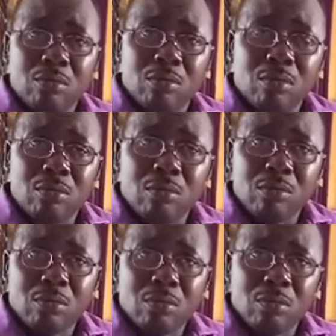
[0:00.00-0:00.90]
Amen.
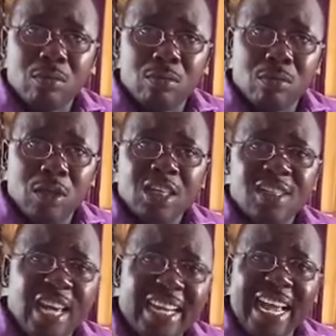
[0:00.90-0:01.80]

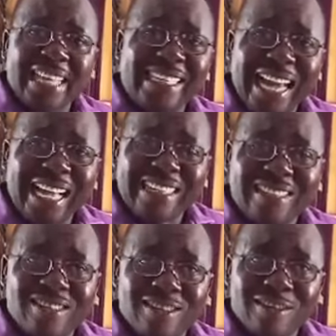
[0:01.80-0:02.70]
Sending a
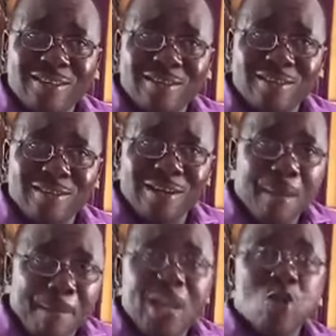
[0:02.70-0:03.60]
text
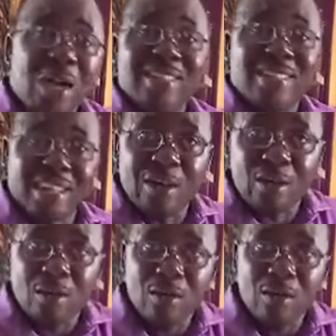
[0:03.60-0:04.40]
means you are still